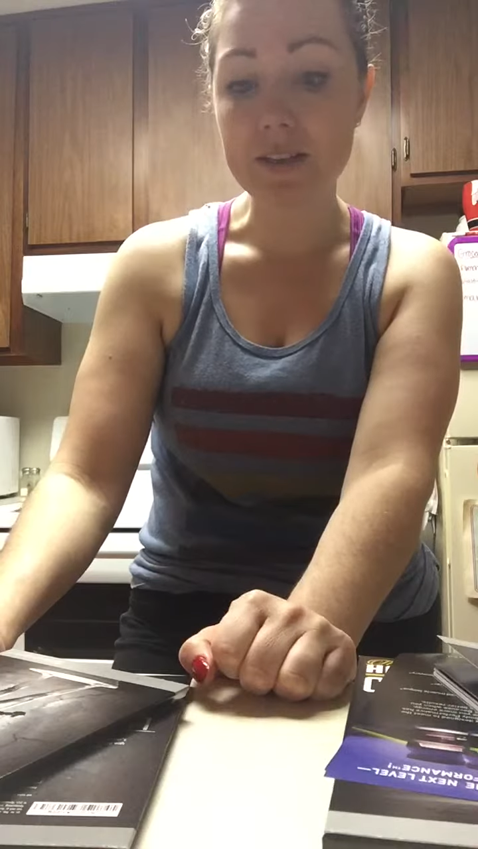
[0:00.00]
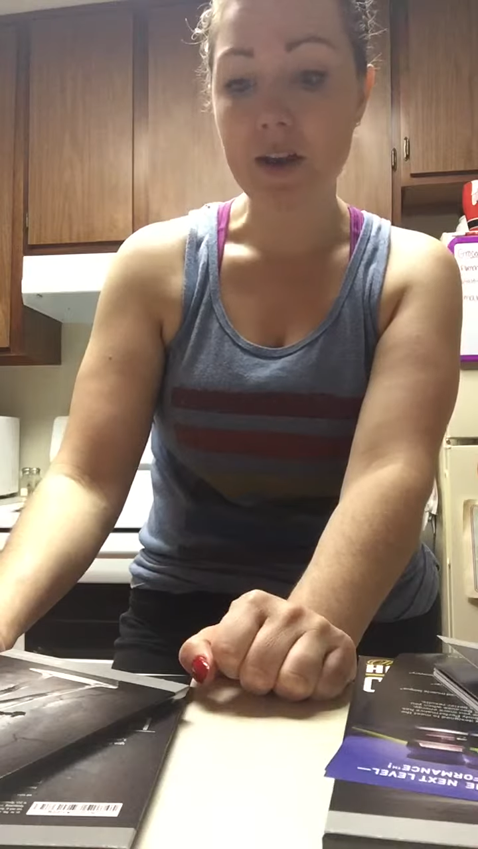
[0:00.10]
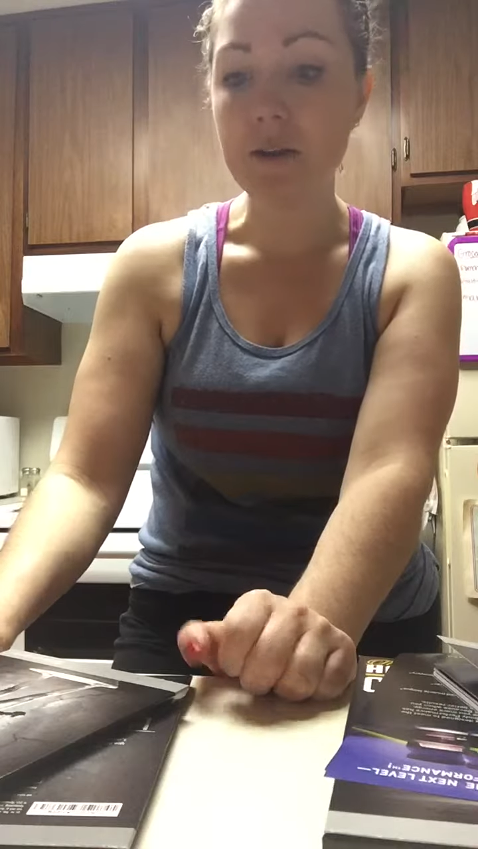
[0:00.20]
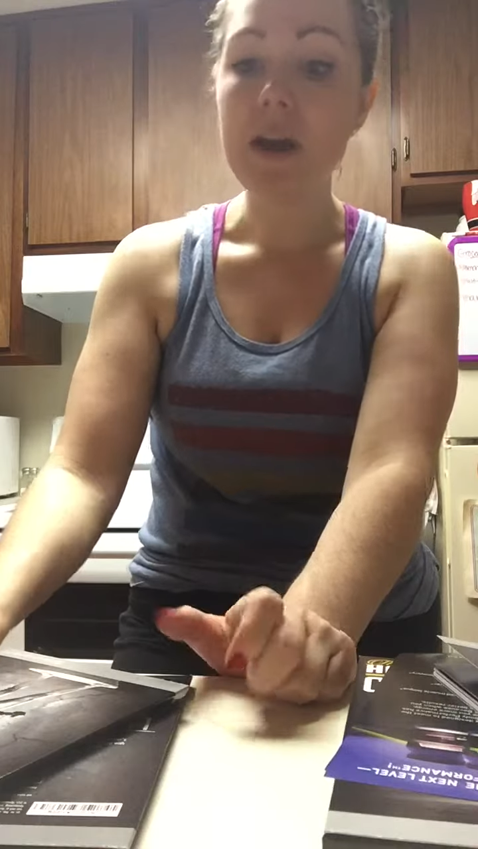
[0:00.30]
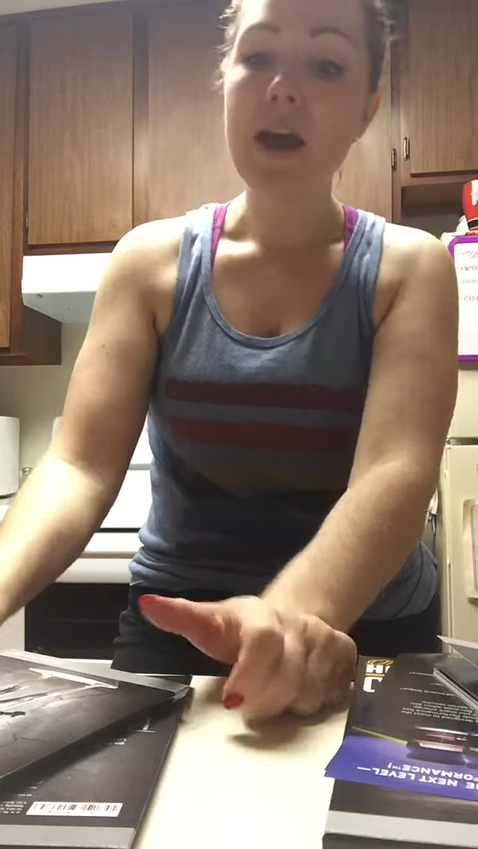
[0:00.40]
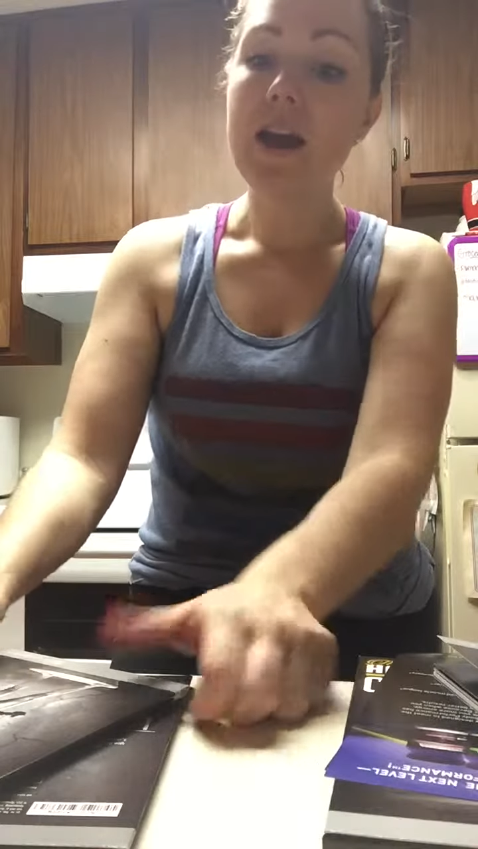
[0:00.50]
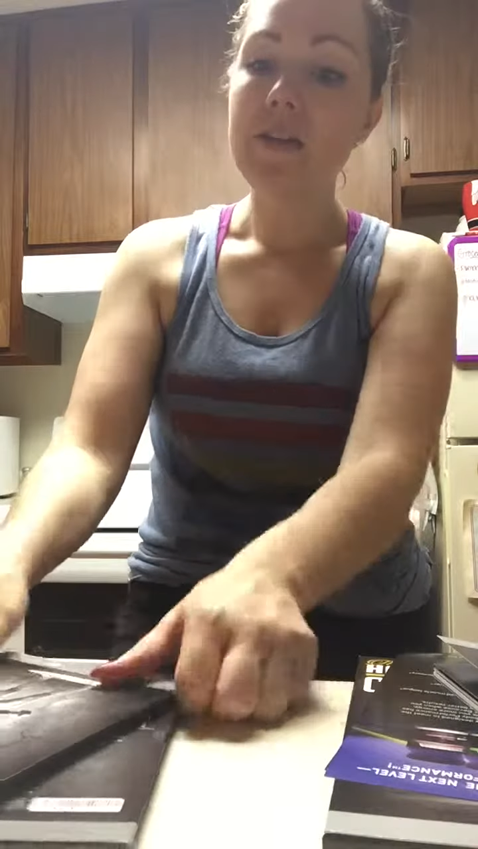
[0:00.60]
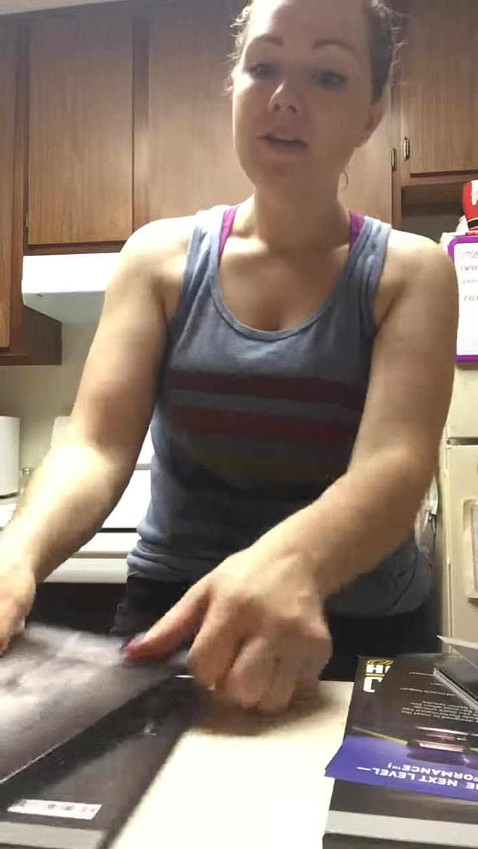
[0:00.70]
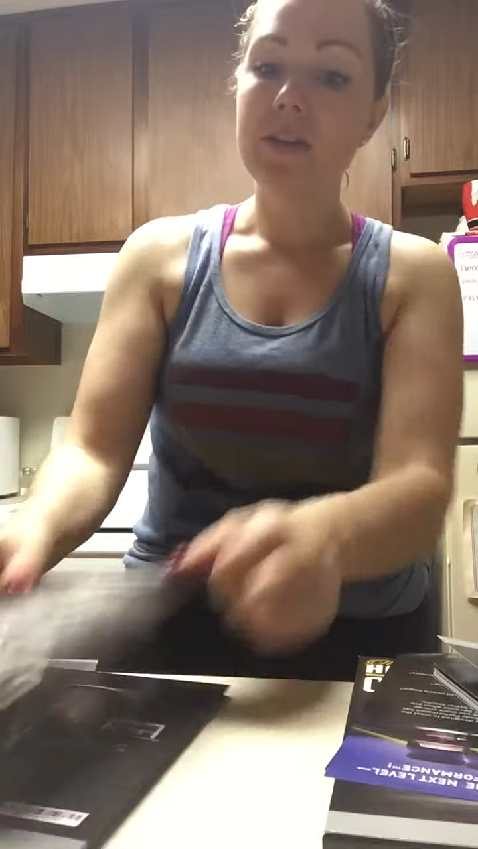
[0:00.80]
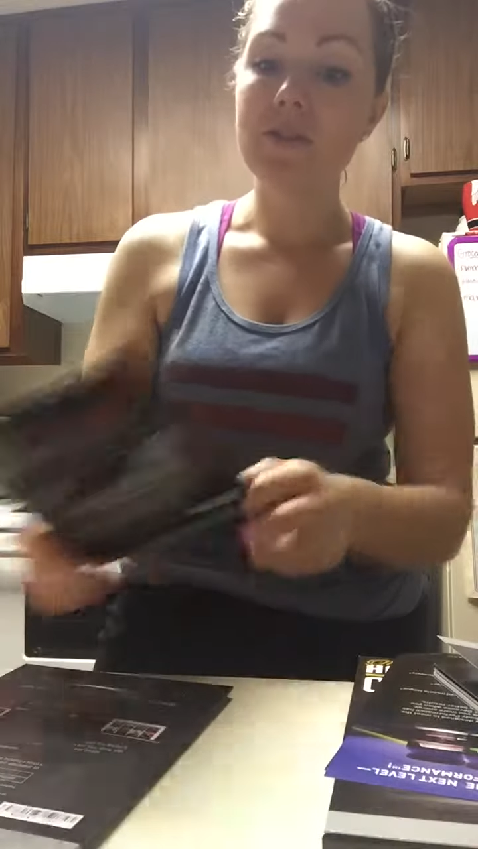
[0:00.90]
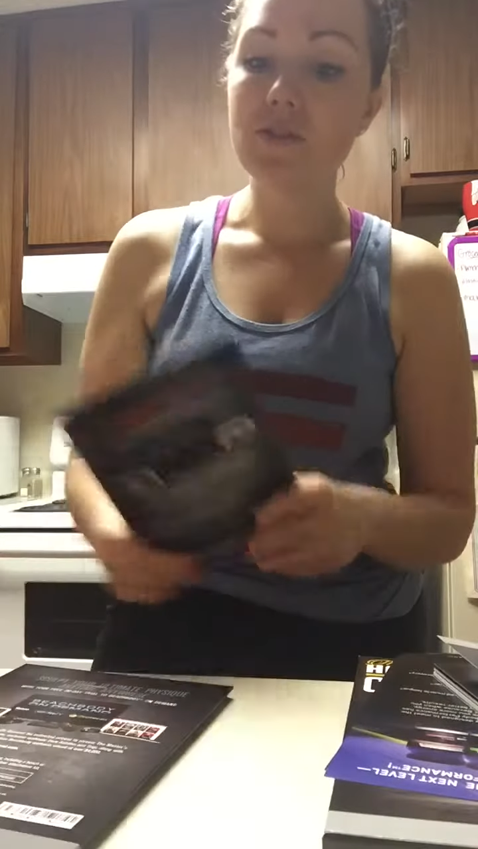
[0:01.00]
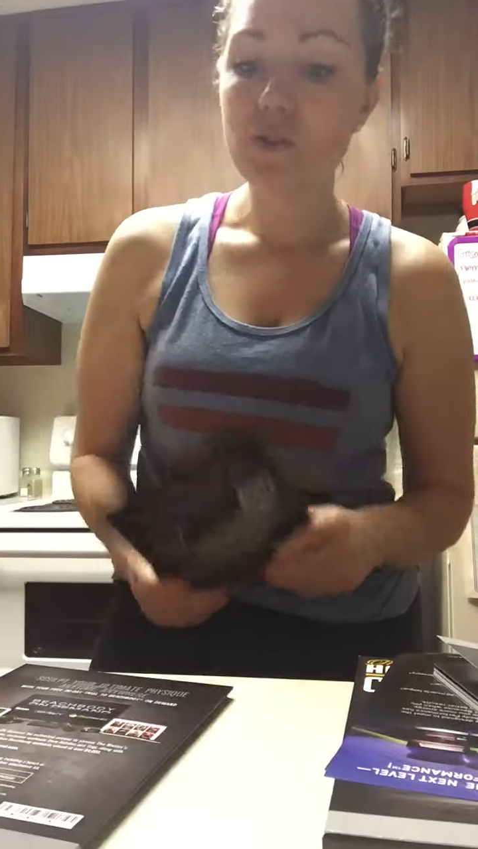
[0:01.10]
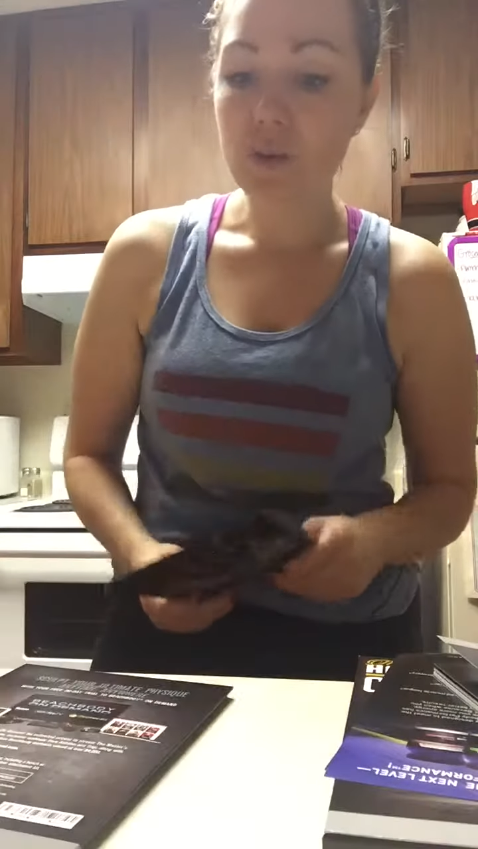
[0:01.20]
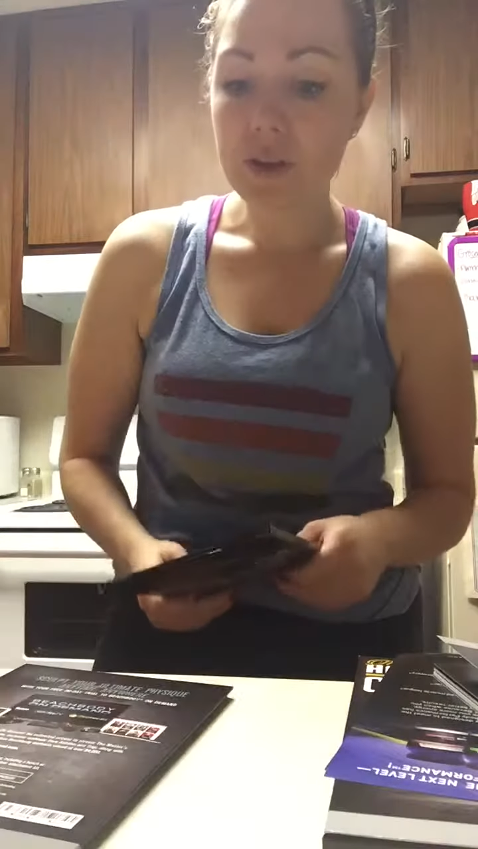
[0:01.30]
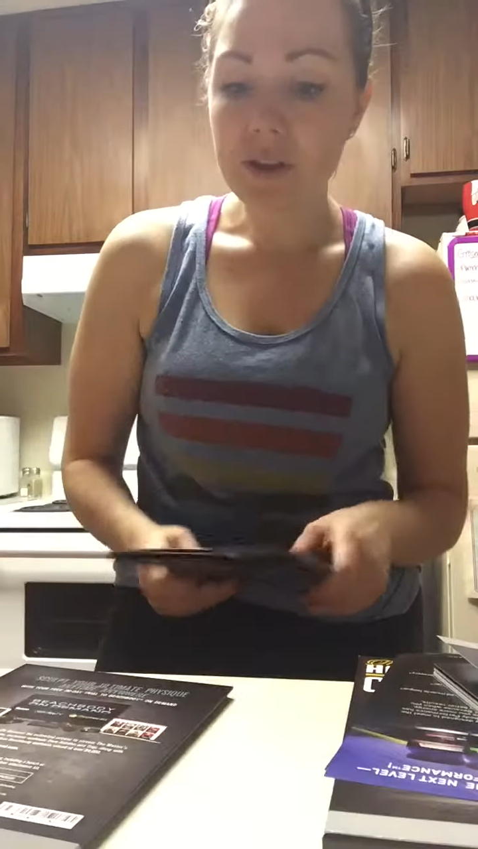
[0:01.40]
So this is a
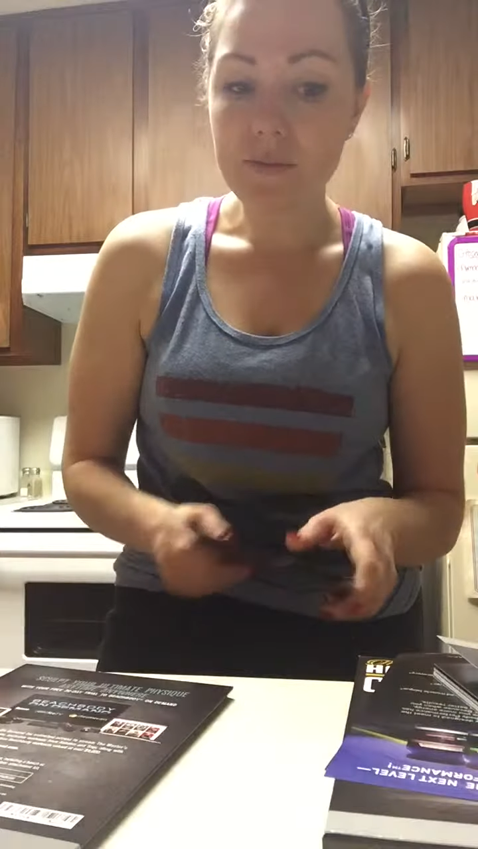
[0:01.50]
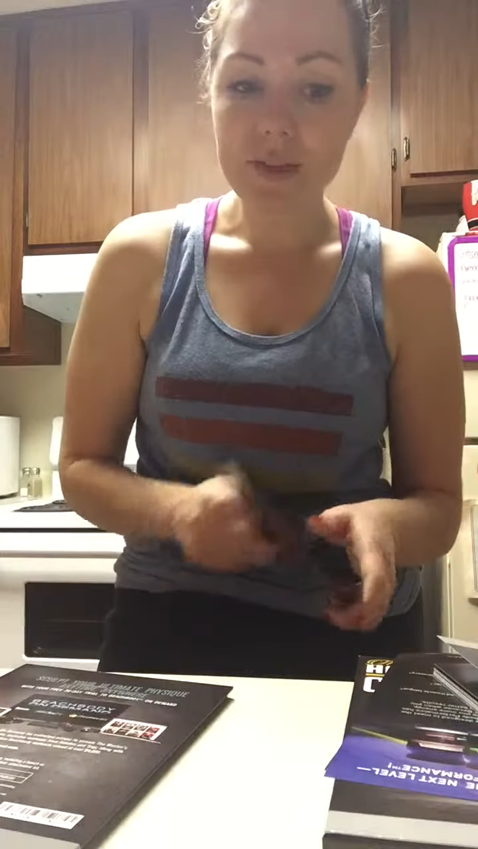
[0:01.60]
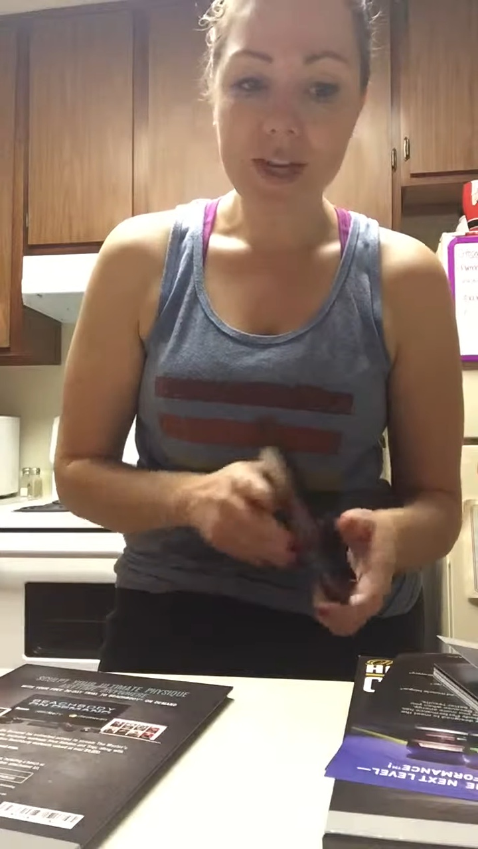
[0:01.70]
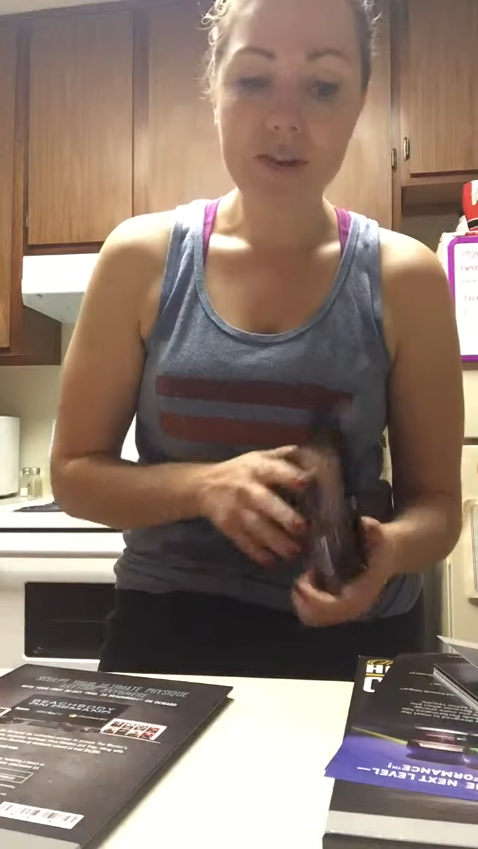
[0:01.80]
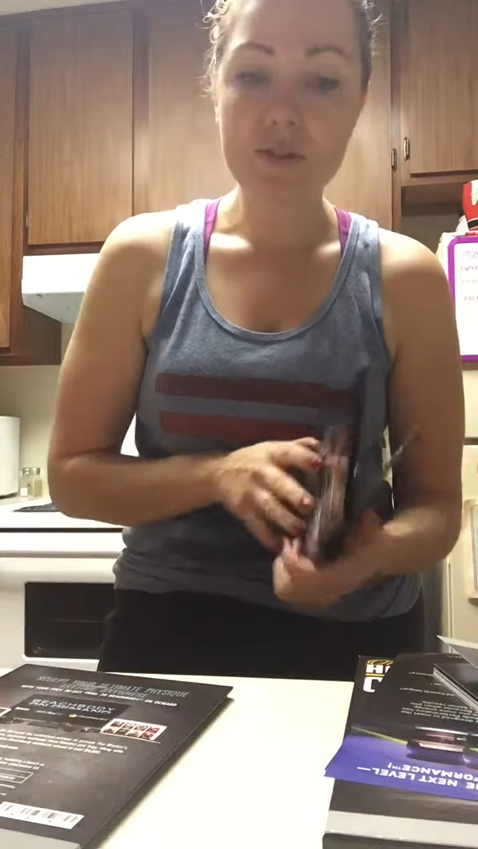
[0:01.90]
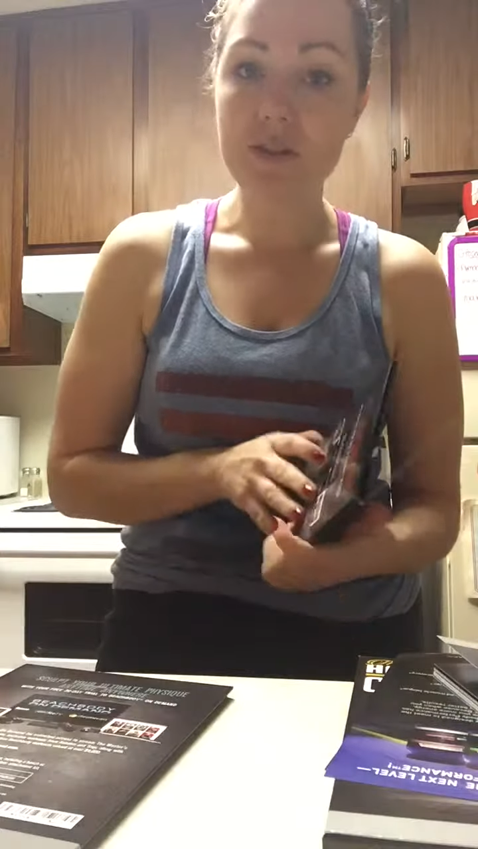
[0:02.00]
short little video,